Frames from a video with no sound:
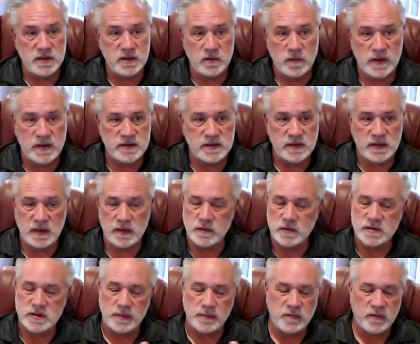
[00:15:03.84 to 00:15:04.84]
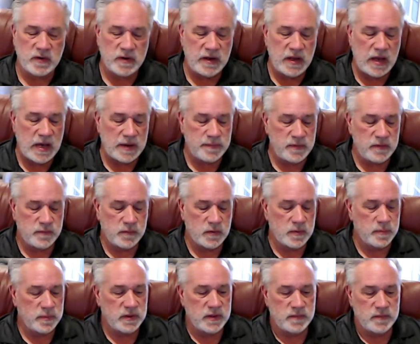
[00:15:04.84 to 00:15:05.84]
great today, which I'm very happy for,
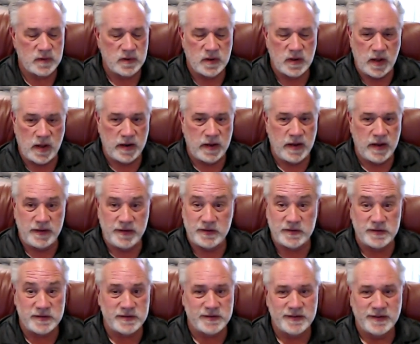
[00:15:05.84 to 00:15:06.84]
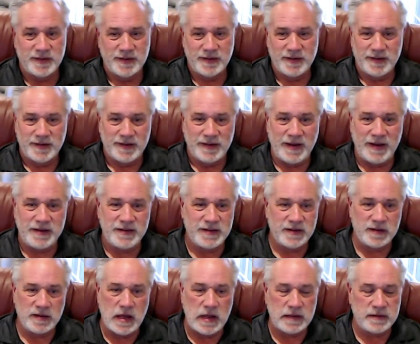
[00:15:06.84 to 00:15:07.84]
believe it or not. I just, I did a
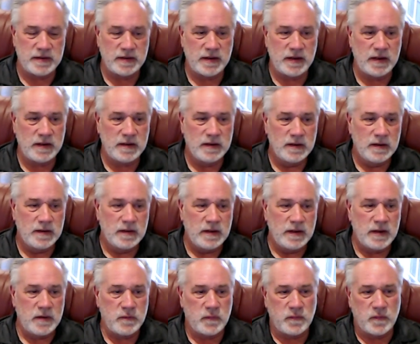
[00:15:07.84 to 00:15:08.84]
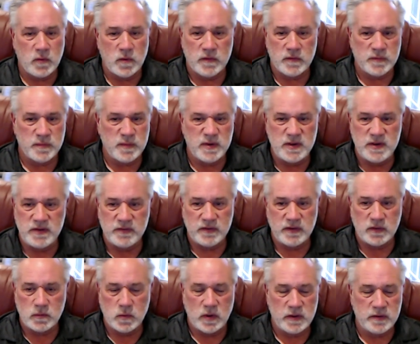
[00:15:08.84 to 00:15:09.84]
lot today. And four of them are easy,
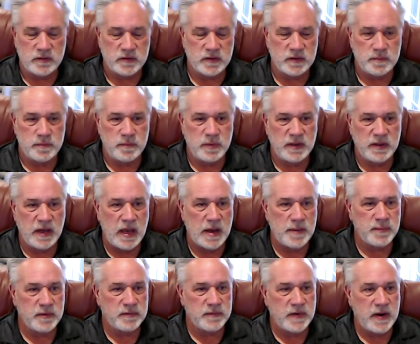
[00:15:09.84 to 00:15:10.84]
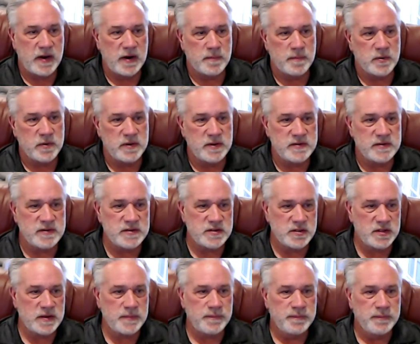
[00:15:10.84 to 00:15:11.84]
and one's a big amplifier, pretty easy
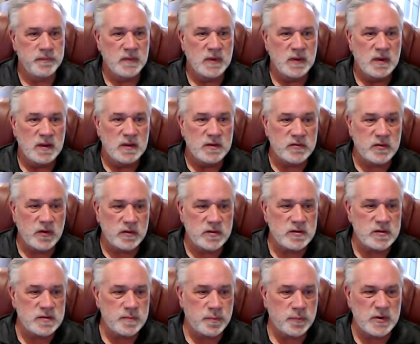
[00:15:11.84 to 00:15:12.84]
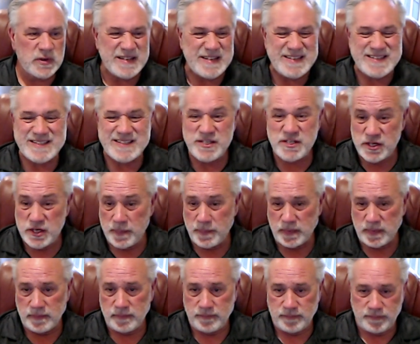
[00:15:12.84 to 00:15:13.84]
ship. So, pretty easy ship.
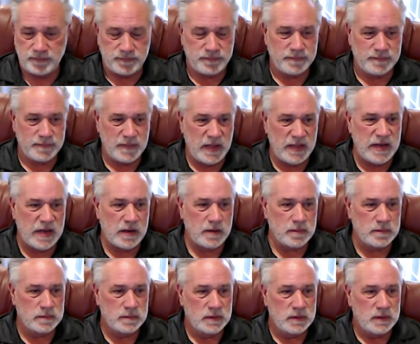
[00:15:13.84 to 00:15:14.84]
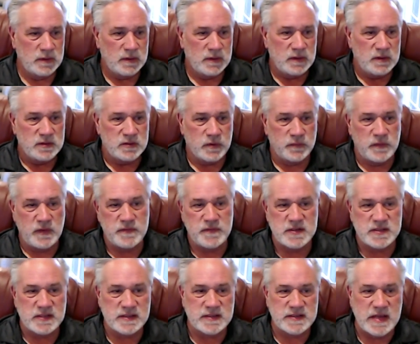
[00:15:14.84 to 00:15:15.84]
Anyhow, so
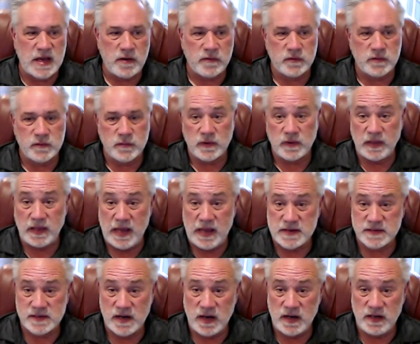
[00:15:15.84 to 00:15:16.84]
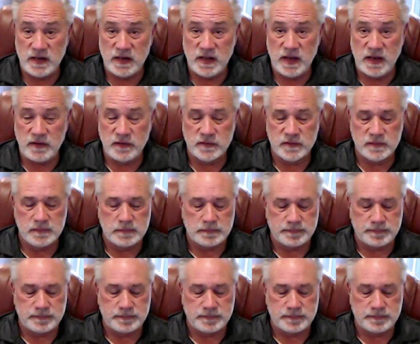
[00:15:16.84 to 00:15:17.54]
56,000 for the last 90 days.